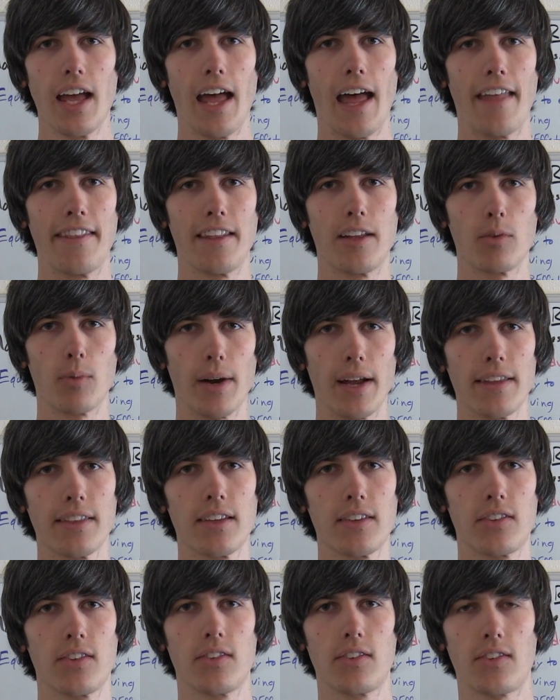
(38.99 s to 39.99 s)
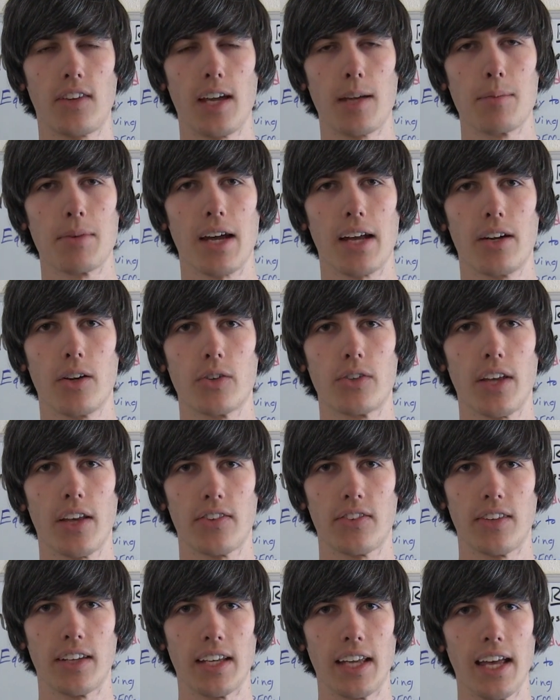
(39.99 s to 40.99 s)
and then ran the same dyno
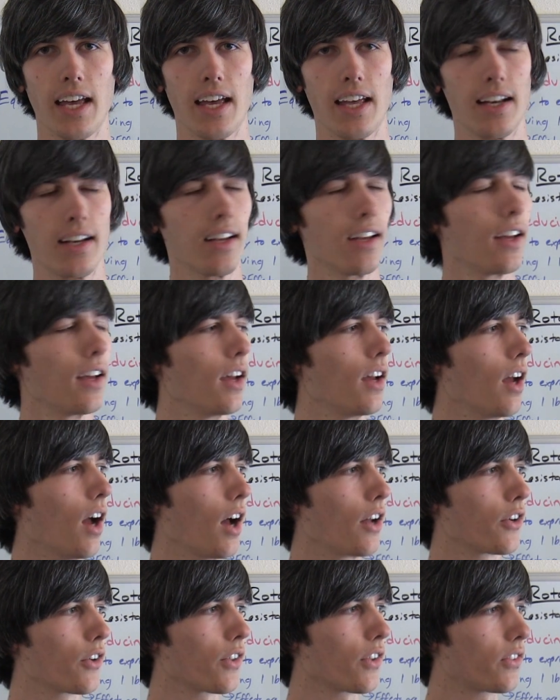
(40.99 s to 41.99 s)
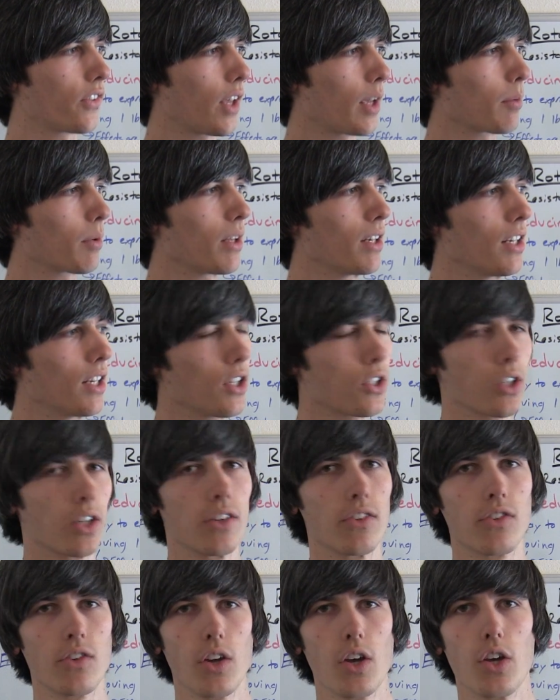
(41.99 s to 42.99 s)
test again under the same
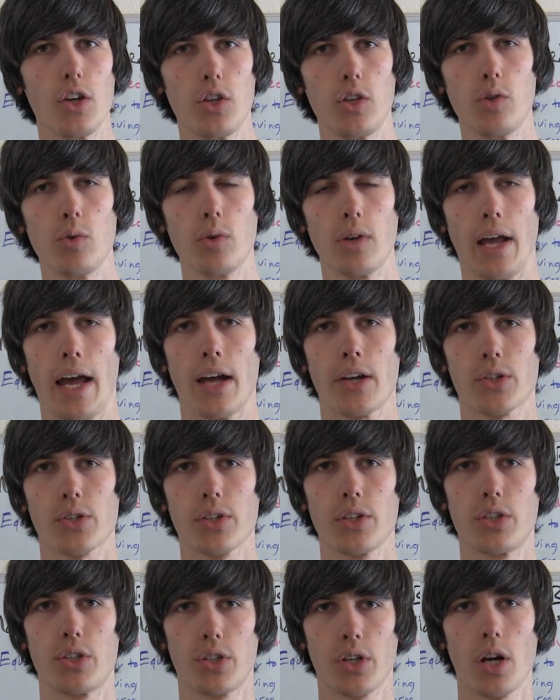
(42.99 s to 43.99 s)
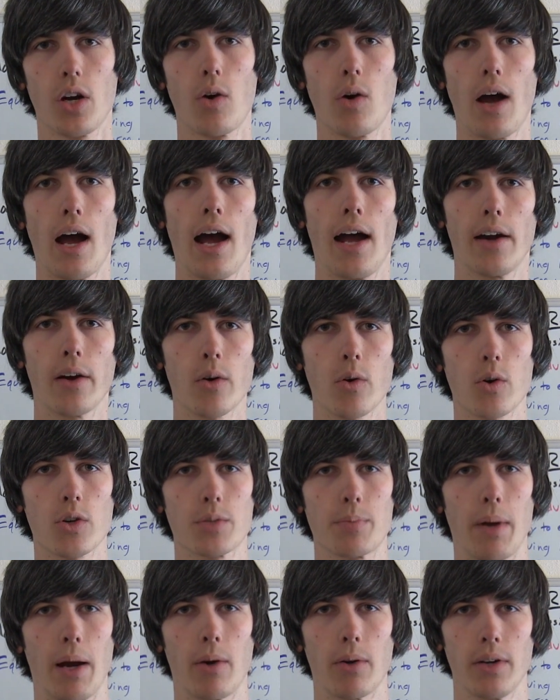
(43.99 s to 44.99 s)
conditions, you would actually show a higher
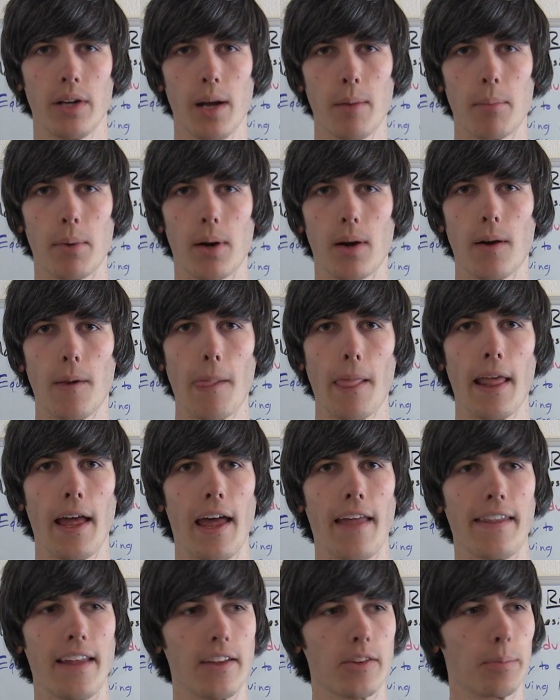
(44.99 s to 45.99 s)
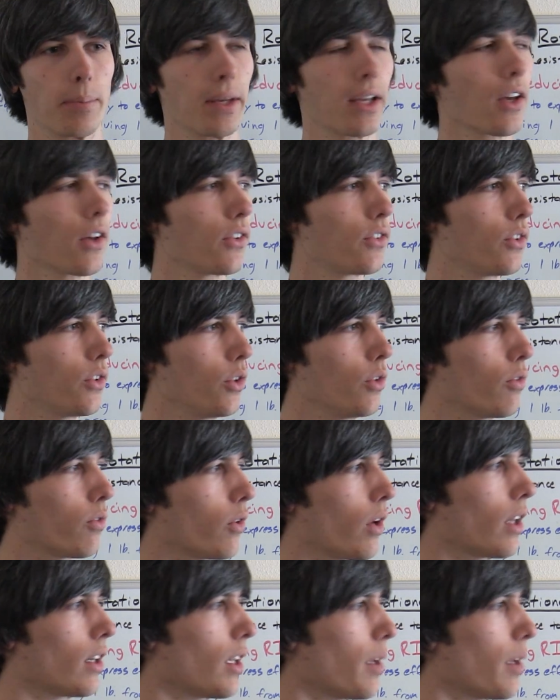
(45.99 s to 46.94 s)
horsepower number. And that's because you've